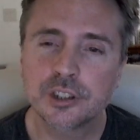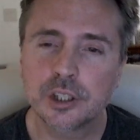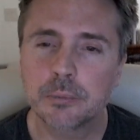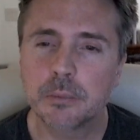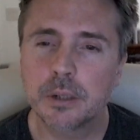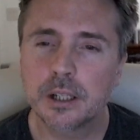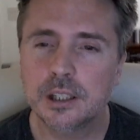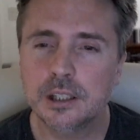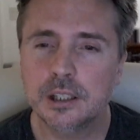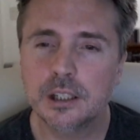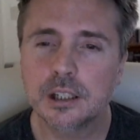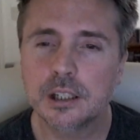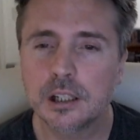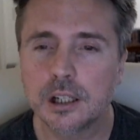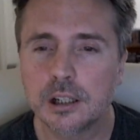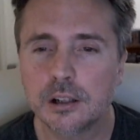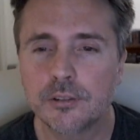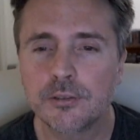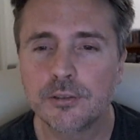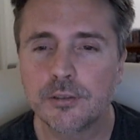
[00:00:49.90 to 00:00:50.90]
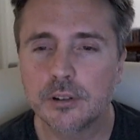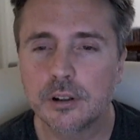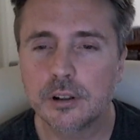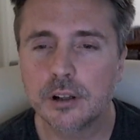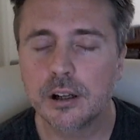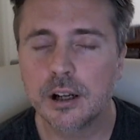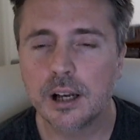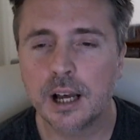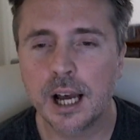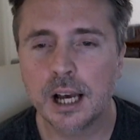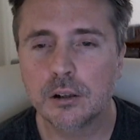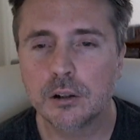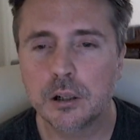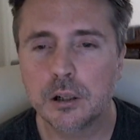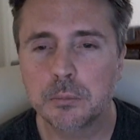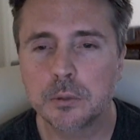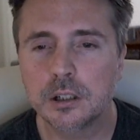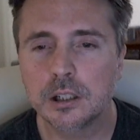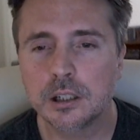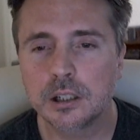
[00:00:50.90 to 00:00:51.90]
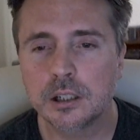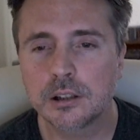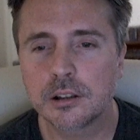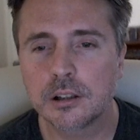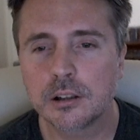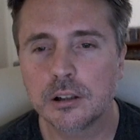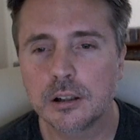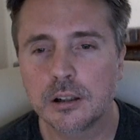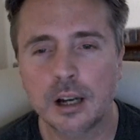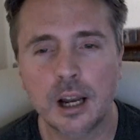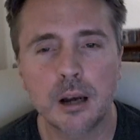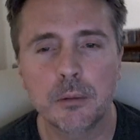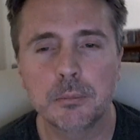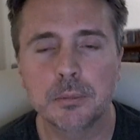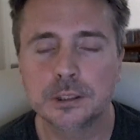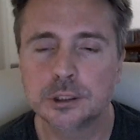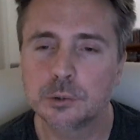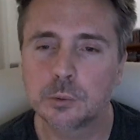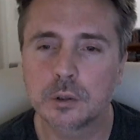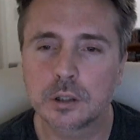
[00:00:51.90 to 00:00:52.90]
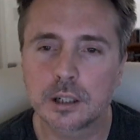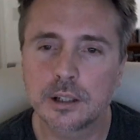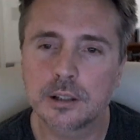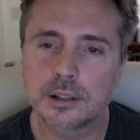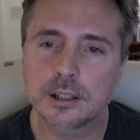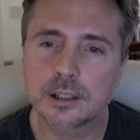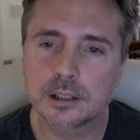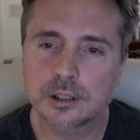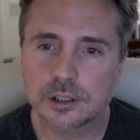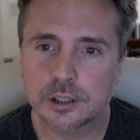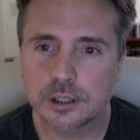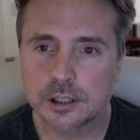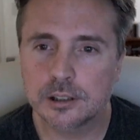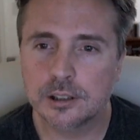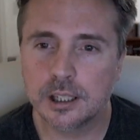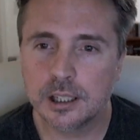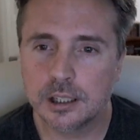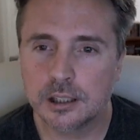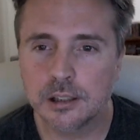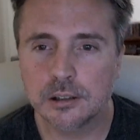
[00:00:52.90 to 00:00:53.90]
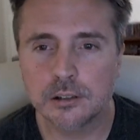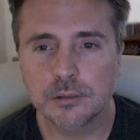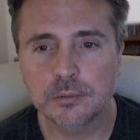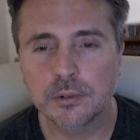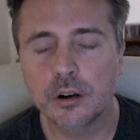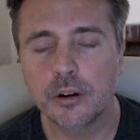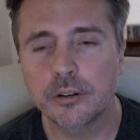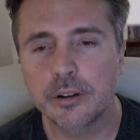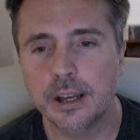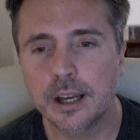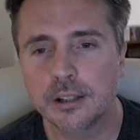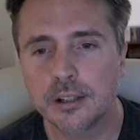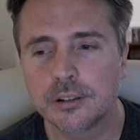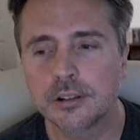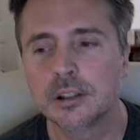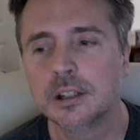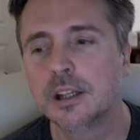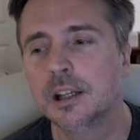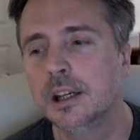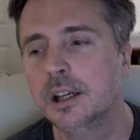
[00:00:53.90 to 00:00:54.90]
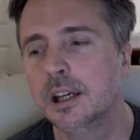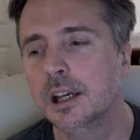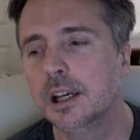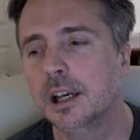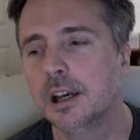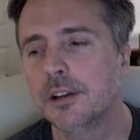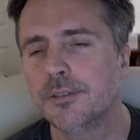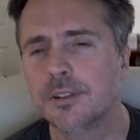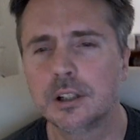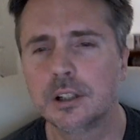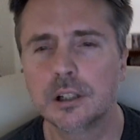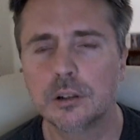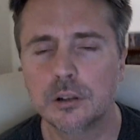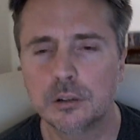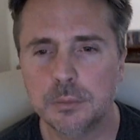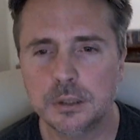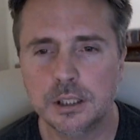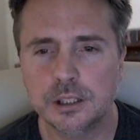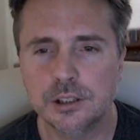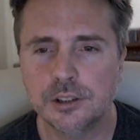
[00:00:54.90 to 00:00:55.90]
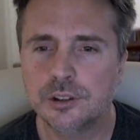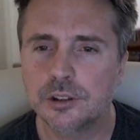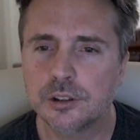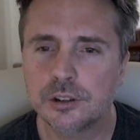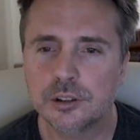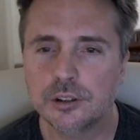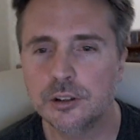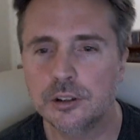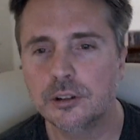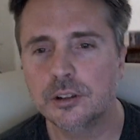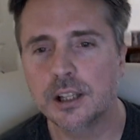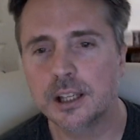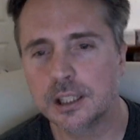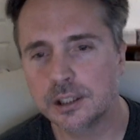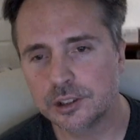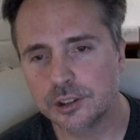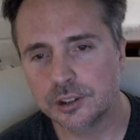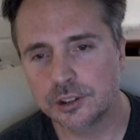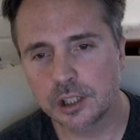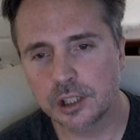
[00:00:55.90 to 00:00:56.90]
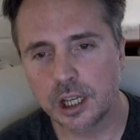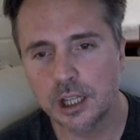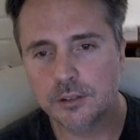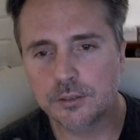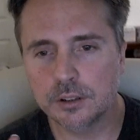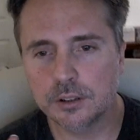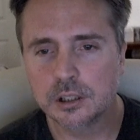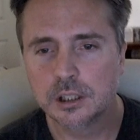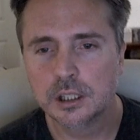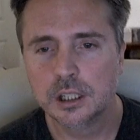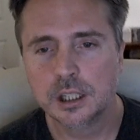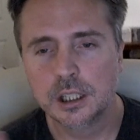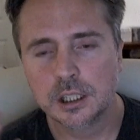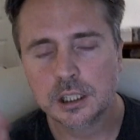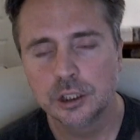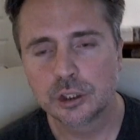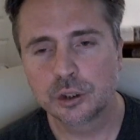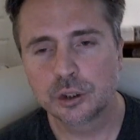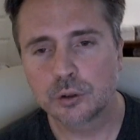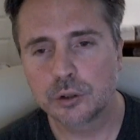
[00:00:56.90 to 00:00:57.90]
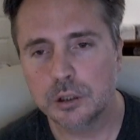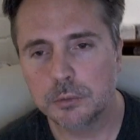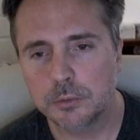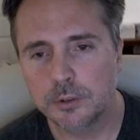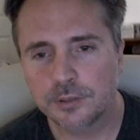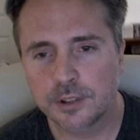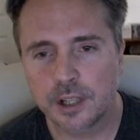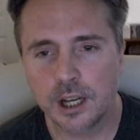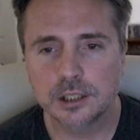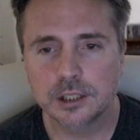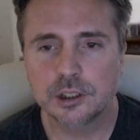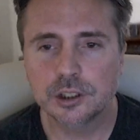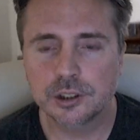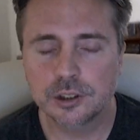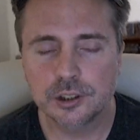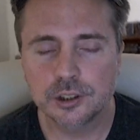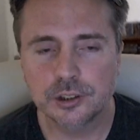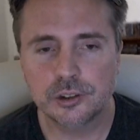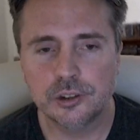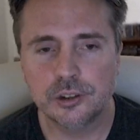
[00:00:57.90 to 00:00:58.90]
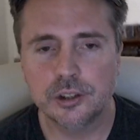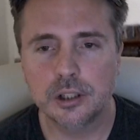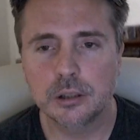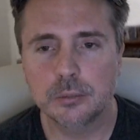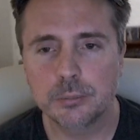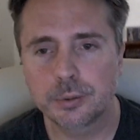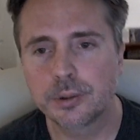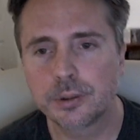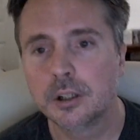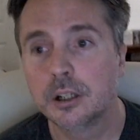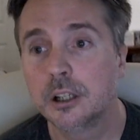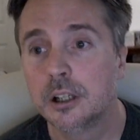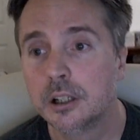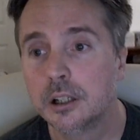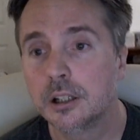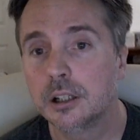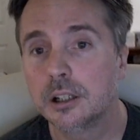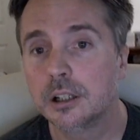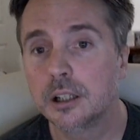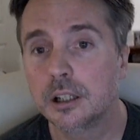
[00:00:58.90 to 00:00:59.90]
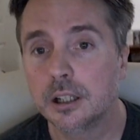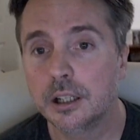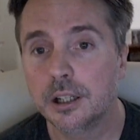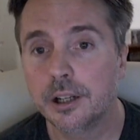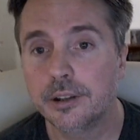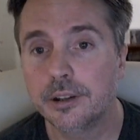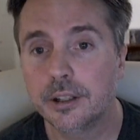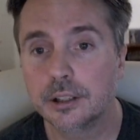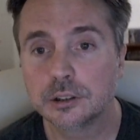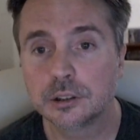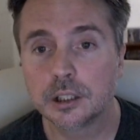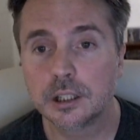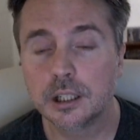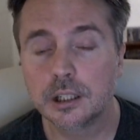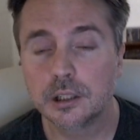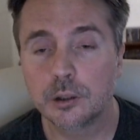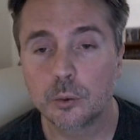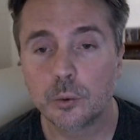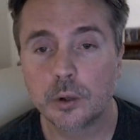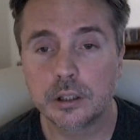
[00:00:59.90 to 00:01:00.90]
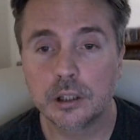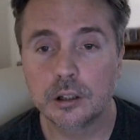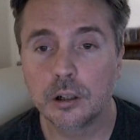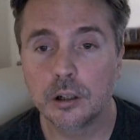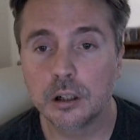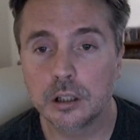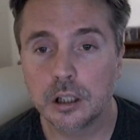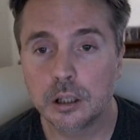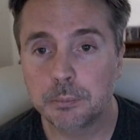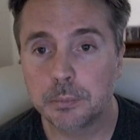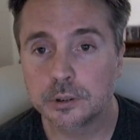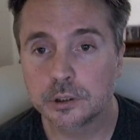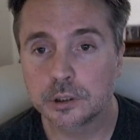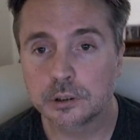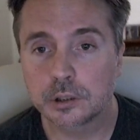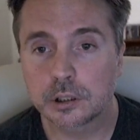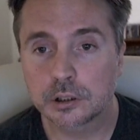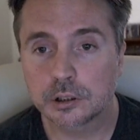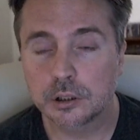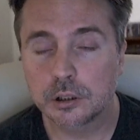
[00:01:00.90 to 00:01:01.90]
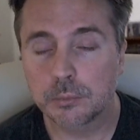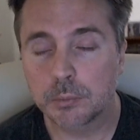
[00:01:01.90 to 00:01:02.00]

idea of how I'm going to get there, how much work I think it's going to take, and all that. And I figured it would be easier to do that as just kind of a stream of consciousness dump than trying to write it all up and structure it